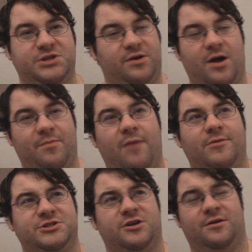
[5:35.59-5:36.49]
got
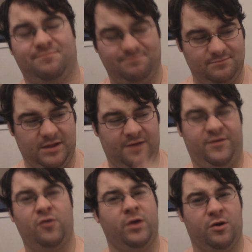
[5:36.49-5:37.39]
published a
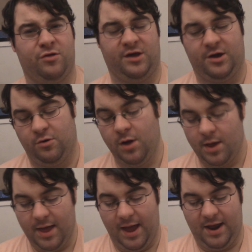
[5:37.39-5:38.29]
few years ago,
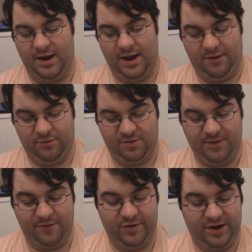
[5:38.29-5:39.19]
and I was
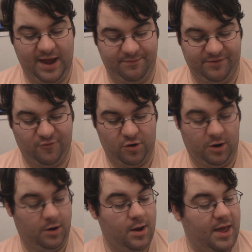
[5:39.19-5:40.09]
very, very happy for
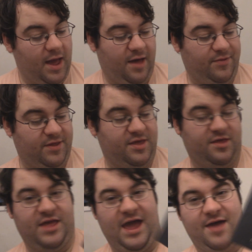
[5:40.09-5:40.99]
her. This
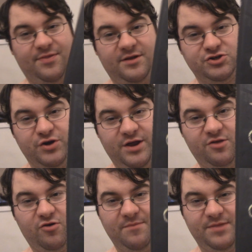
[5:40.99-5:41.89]
is And the Trees
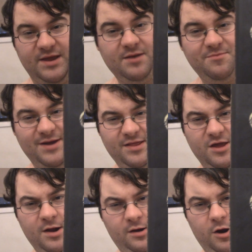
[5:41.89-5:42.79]
Crept In by
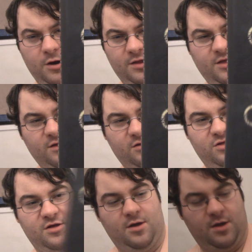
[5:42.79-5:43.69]
Don
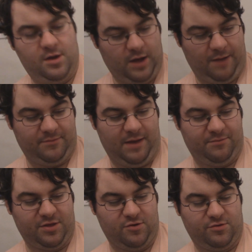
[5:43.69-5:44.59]
Kurtich. I'm
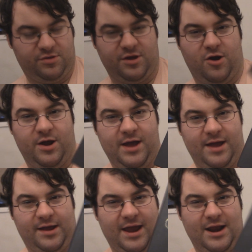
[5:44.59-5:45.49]
so sorry,
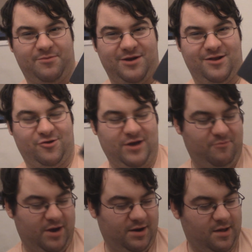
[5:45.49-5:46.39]
I cannot pronounce her
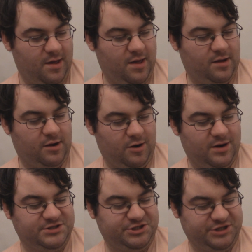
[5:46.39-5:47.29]
name right.
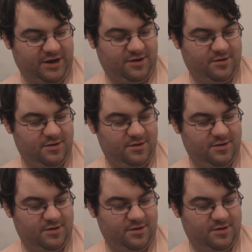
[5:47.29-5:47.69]
Kurtich.